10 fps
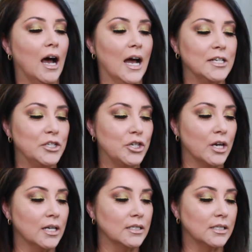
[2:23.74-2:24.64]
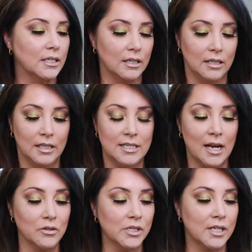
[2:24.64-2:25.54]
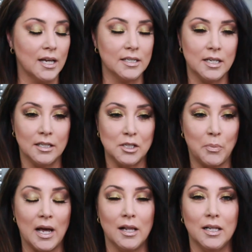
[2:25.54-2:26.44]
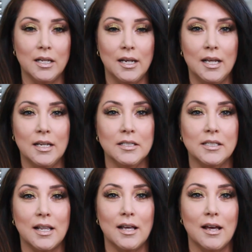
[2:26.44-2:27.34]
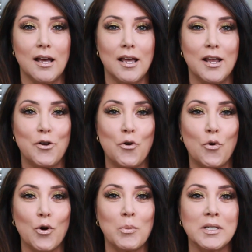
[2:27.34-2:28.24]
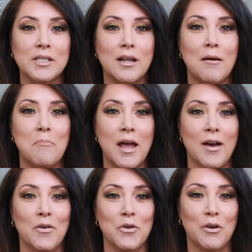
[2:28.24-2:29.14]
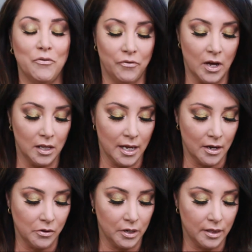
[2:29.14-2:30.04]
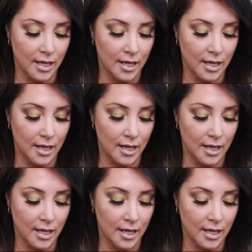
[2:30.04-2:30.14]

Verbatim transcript: The downside to this palette is the enormous amount of fallout.